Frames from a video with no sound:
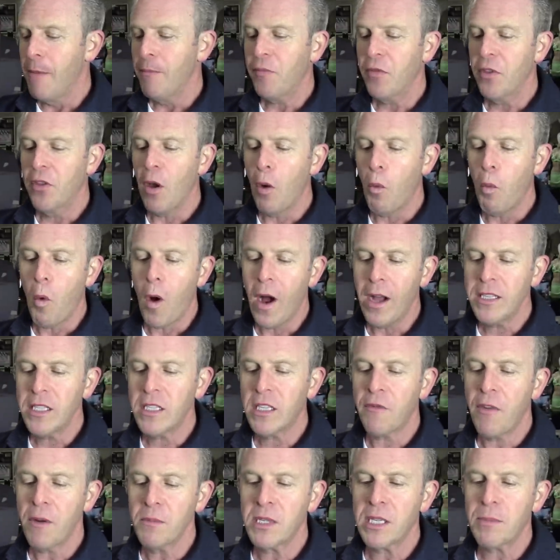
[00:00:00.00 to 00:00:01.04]
The
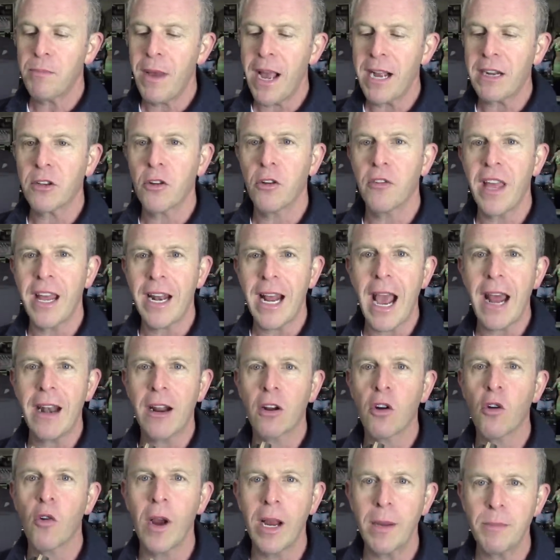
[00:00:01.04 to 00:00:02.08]
ones from Spectre that had a
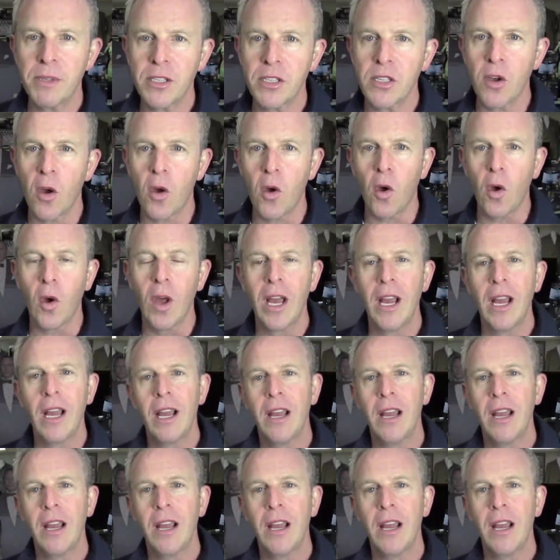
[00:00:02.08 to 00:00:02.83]
crepe sole,